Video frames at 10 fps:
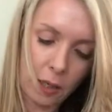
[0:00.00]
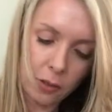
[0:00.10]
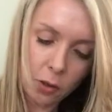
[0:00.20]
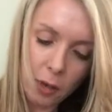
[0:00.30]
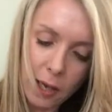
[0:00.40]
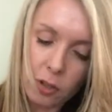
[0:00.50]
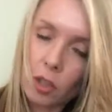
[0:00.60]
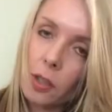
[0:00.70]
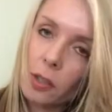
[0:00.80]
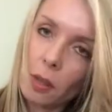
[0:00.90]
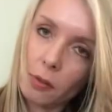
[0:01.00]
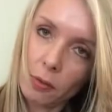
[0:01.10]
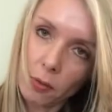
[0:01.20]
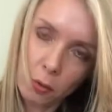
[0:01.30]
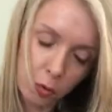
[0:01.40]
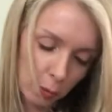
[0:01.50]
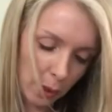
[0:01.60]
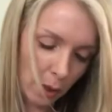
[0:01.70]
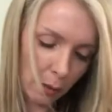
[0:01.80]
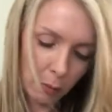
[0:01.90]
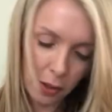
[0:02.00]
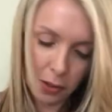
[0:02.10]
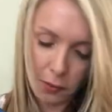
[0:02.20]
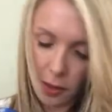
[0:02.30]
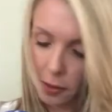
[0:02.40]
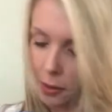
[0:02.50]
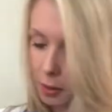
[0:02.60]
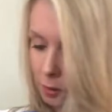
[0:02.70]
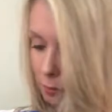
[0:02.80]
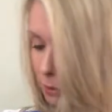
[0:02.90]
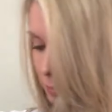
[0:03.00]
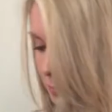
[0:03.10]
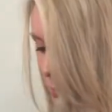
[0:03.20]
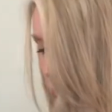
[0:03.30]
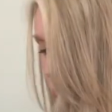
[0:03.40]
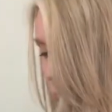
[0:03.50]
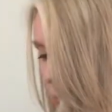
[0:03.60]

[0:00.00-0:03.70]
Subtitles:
It's not actually so difficult doing it up when it's facing you, and I've seen lots